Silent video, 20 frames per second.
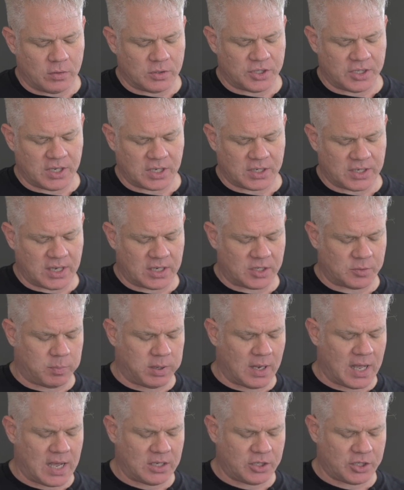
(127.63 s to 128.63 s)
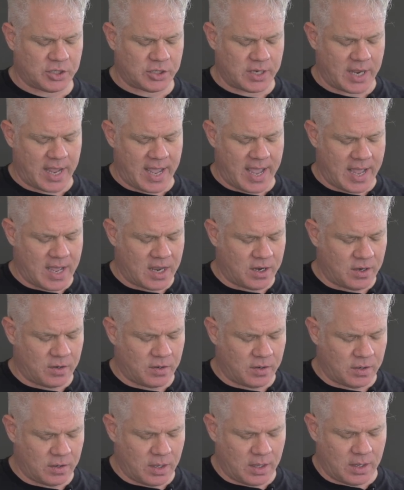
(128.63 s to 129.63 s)
6S Plus and
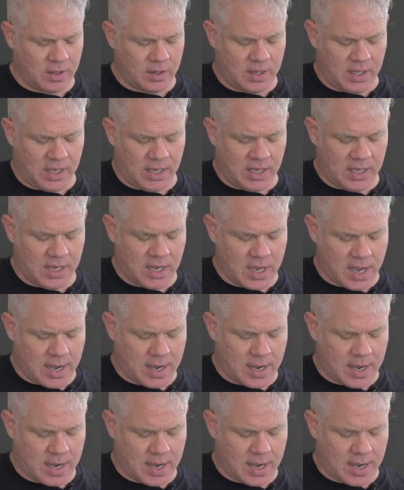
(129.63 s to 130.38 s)
the